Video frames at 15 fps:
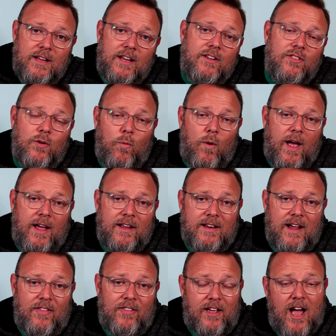Either way,
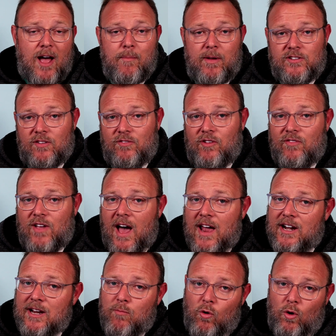down the comments. If you've got
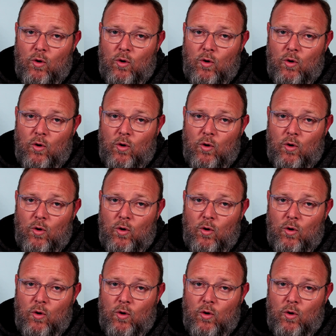any more